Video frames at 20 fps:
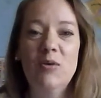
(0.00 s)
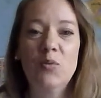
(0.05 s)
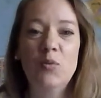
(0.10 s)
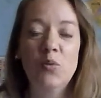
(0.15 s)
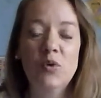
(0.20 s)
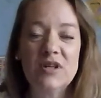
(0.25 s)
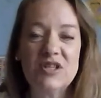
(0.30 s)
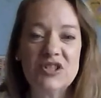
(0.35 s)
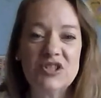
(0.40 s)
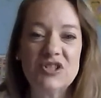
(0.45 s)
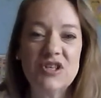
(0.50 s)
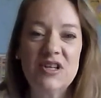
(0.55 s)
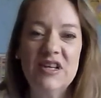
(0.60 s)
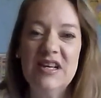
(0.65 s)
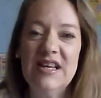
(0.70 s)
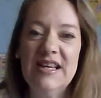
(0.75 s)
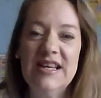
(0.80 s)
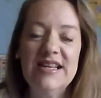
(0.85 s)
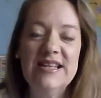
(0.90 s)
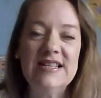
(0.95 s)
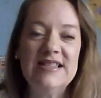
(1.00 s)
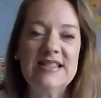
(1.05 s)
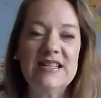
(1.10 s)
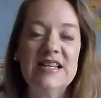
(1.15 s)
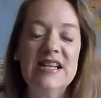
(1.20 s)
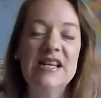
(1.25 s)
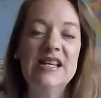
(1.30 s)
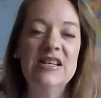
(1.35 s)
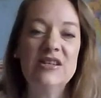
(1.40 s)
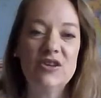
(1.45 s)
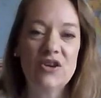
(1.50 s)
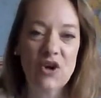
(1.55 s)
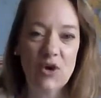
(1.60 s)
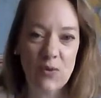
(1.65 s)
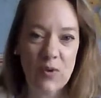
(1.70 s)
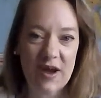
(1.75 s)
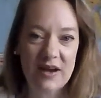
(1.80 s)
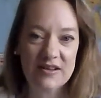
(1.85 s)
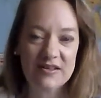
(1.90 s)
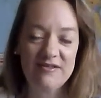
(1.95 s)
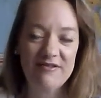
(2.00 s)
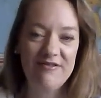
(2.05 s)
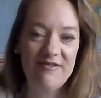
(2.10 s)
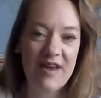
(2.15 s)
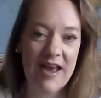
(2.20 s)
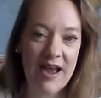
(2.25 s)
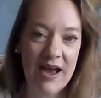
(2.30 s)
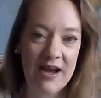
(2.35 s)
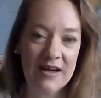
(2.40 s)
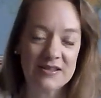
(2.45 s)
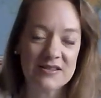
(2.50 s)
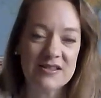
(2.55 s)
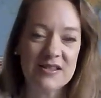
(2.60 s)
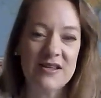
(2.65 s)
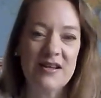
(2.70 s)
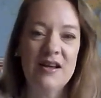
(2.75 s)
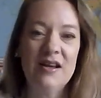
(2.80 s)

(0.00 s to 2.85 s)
which is an incorrect fact.